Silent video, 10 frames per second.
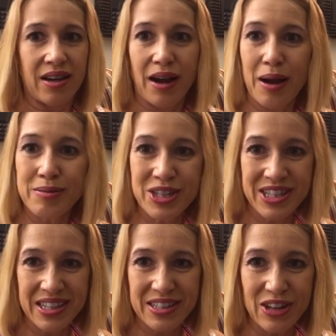I'm
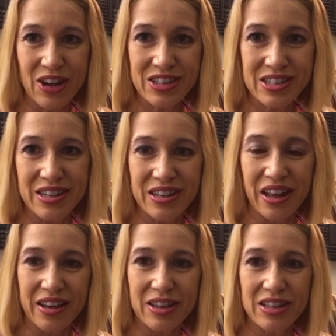just exhausted
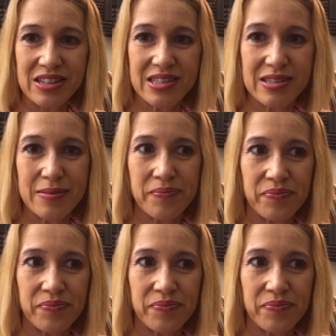like this.